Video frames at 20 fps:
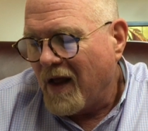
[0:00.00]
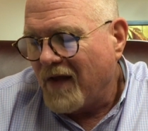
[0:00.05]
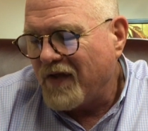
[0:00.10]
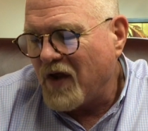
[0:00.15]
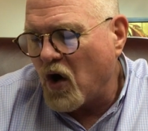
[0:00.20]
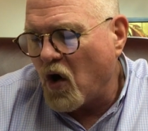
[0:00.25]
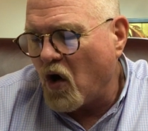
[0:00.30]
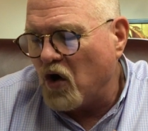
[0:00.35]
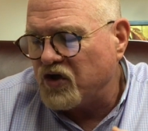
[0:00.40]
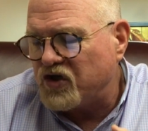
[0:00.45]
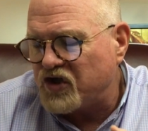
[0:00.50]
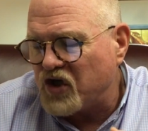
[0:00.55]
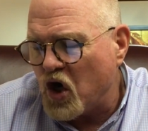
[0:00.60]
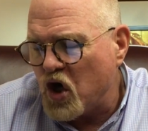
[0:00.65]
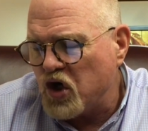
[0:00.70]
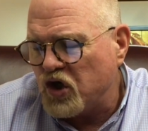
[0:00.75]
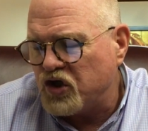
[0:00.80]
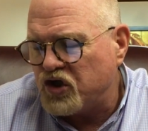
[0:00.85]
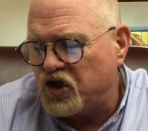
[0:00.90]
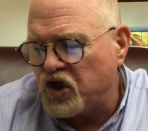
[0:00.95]
There are
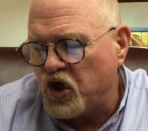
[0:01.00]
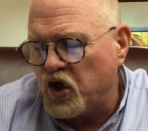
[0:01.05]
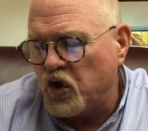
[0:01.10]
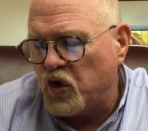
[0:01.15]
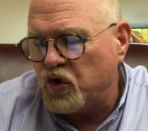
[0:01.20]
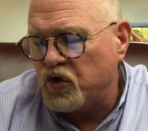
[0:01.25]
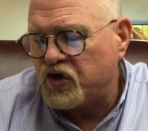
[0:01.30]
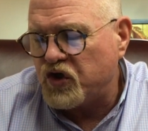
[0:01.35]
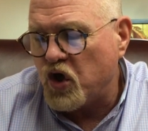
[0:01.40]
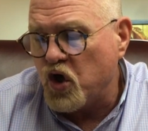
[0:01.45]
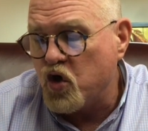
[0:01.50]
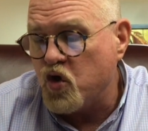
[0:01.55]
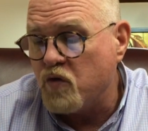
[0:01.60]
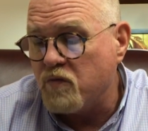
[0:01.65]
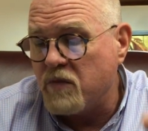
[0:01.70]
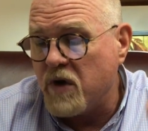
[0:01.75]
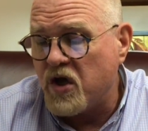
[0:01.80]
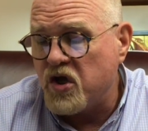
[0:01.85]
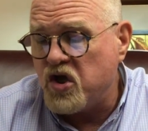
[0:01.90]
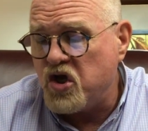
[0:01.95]
certain Jews
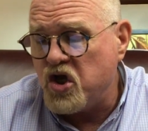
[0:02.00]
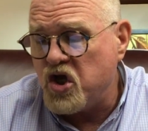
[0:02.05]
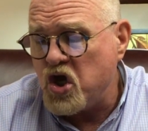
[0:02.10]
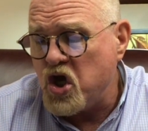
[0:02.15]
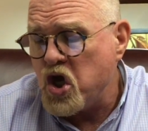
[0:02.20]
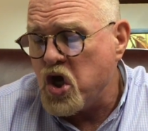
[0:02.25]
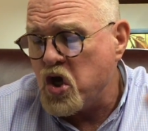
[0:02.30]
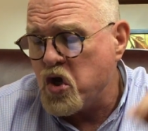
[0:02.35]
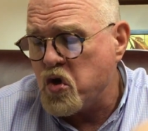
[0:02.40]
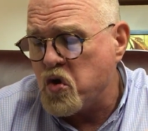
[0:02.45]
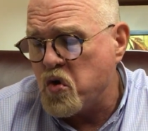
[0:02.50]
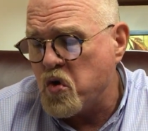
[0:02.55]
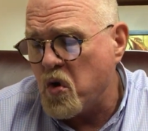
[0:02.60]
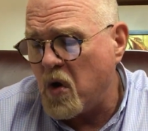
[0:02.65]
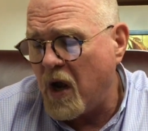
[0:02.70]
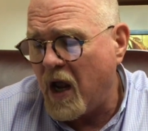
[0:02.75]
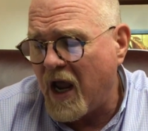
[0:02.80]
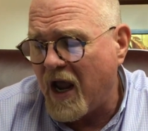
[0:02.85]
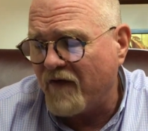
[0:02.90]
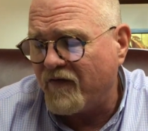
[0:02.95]
whom you
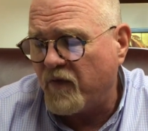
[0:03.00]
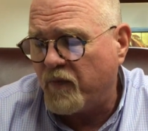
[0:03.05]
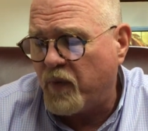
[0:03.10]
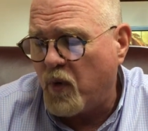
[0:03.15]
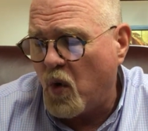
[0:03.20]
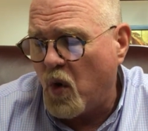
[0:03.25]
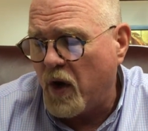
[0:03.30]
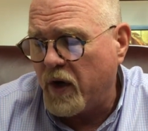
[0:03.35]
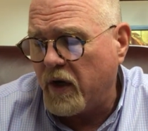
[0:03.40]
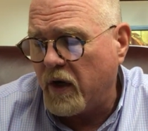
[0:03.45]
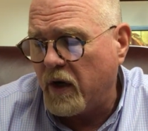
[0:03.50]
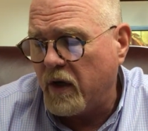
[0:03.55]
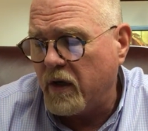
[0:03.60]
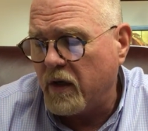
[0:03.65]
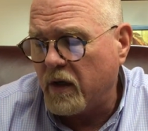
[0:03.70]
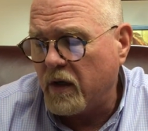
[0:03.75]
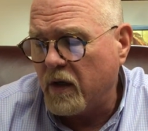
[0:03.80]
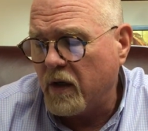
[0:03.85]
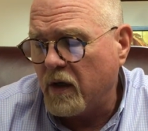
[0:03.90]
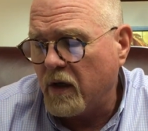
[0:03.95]
have
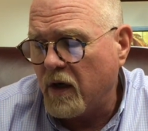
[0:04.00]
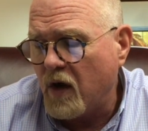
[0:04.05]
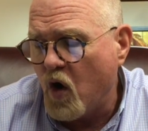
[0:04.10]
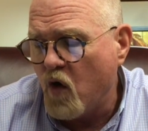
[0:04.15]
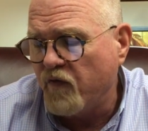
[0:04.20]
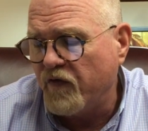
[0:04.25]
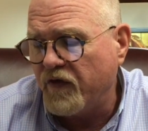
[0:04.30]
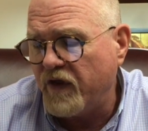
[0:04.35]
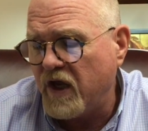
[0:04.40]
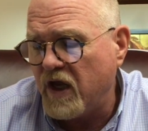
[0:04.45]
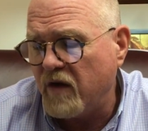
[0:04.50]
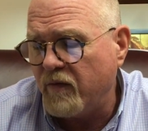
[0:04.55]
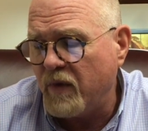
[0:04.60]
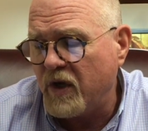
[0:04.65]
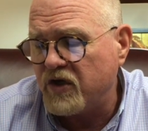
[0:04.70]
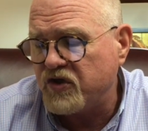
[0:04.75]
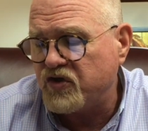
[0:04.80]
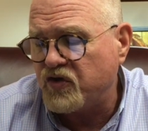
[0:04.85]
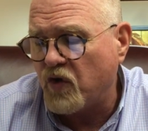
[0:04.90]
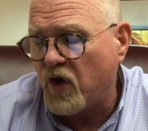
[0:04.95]
appointed over the
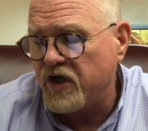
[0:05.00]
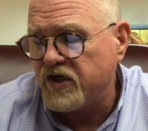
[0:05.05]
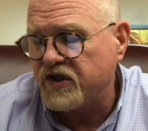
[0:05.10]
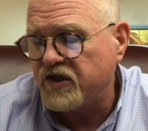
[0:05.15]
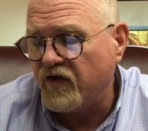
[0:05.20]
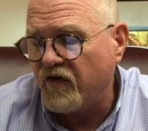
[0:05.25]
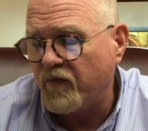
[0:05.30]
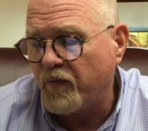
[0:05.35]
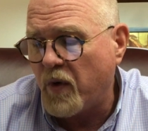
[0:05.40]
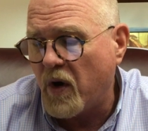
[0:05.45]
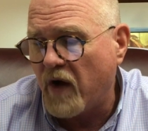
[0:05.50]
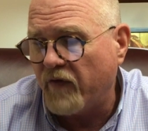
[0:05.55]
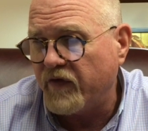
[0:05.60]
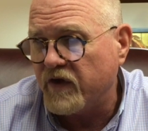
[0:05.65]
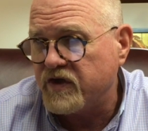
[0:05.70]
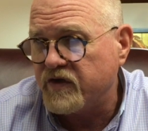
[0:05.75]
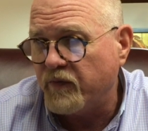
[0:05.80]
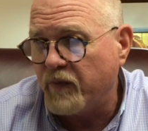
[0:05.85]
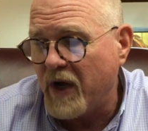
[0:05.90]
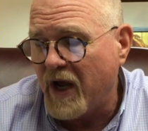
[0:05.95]
administration of the
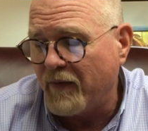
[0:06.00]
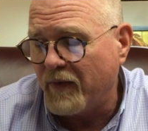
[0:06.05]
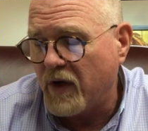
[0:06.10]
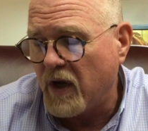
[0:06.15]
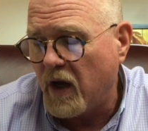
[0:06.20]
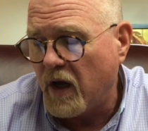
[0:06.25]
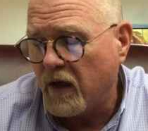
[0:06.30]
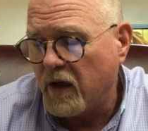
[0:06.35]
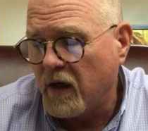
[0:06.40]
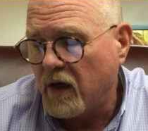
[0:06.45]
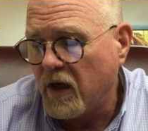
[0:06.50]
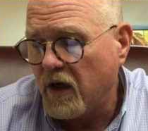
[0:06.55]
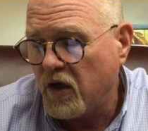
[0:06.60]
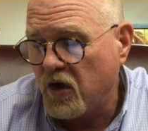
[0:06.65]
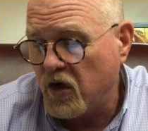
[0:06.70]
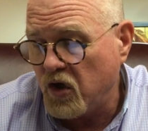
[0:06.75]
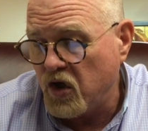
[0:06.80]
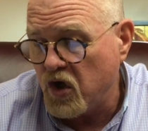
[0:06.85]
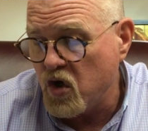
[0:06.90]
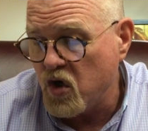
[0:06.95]
province of Babylon.
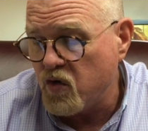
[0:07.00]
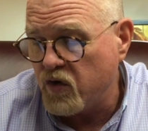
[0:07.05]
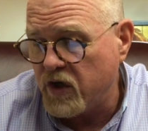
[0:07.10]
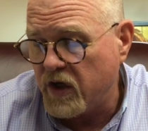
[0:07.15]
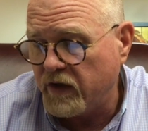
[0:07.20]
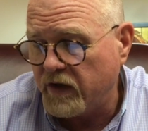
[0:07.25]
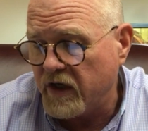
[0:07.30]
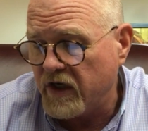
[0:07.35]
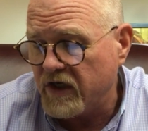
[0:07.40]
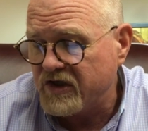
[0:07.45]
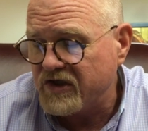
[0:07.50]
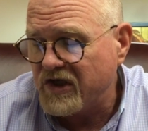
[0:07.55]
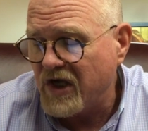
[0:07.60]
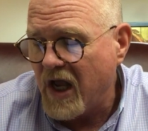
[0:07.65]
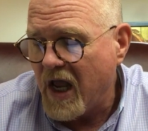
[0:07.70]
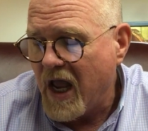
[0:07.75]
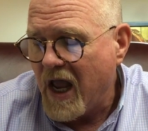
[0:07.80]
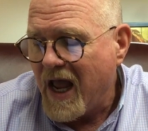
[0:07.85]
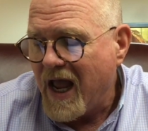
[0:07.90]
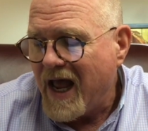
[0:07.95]
You did this.
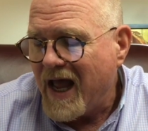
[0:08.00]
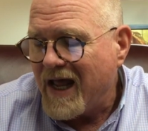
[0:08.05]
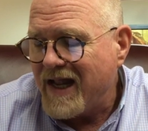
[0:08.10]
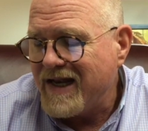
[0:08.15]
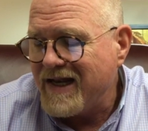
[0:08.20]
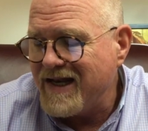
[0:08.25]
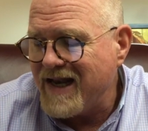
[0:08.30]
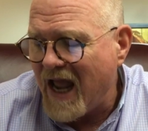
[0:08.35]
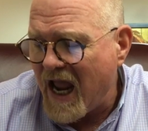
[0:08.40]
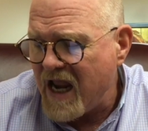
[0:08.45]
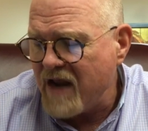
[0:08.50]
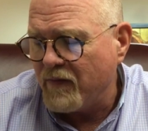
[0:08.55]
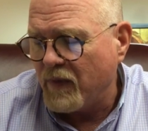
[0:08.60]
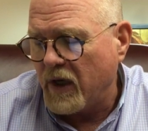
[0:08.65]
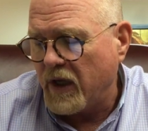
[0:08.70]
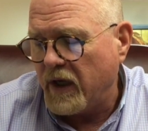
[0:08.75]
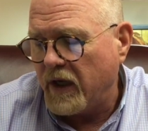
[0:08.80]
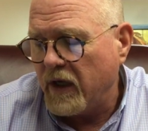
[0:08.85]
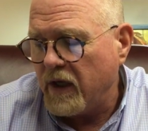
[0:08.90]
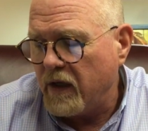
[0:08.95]

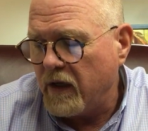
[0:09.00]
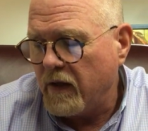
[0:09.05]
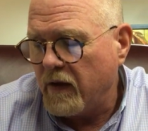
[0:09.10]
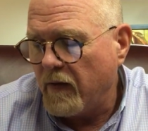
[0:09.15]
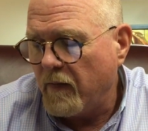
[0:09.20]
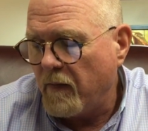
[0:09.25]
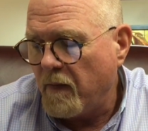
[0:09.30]
Namely,